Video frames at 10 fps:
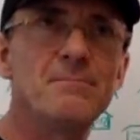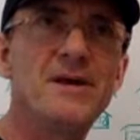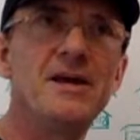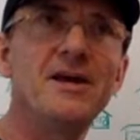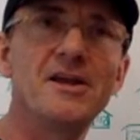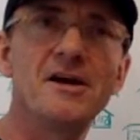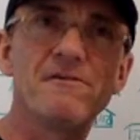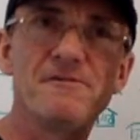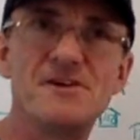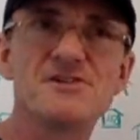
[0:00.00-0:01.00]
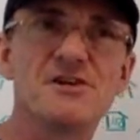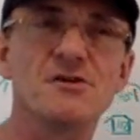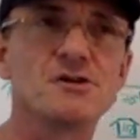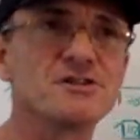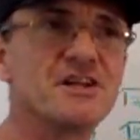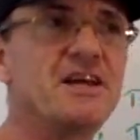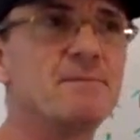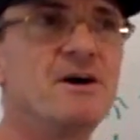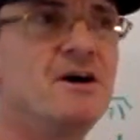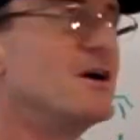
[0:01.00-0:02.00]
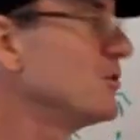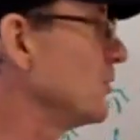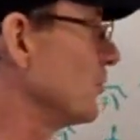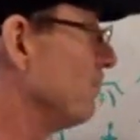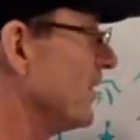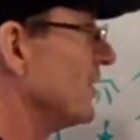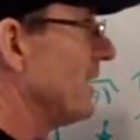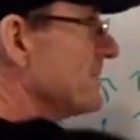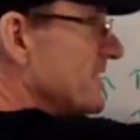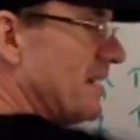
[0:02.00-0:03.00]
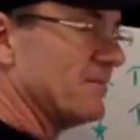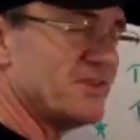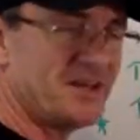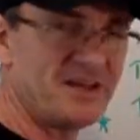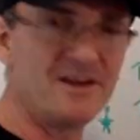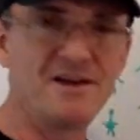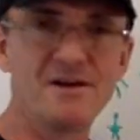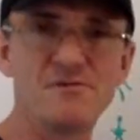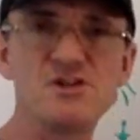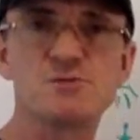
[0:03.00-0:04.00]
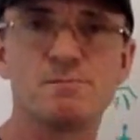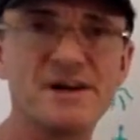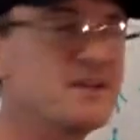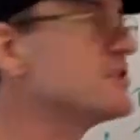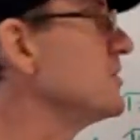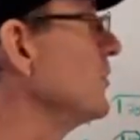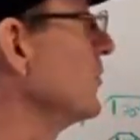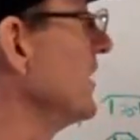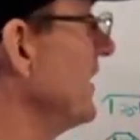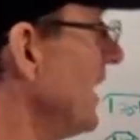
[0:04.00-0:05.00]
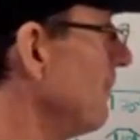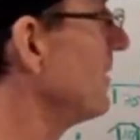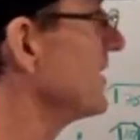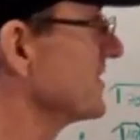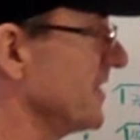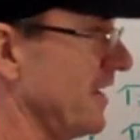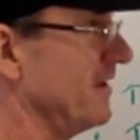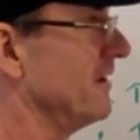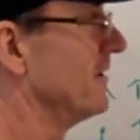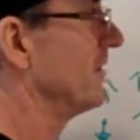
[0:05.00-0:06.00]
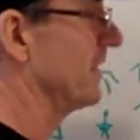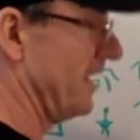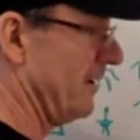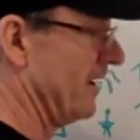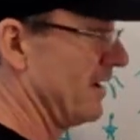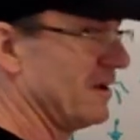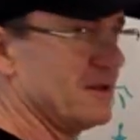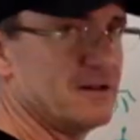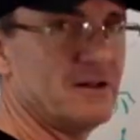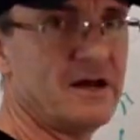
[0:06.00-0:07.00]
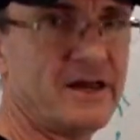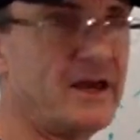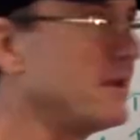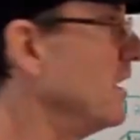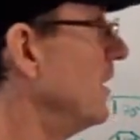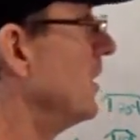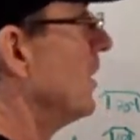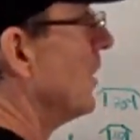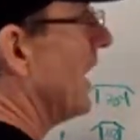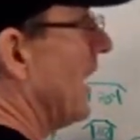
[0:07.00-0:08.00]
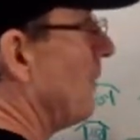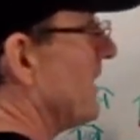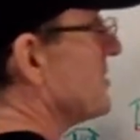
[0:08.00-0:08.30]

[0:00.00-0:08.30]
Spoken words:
big enough vision or dream to build up something which brings you the numbers in, okay? Again, how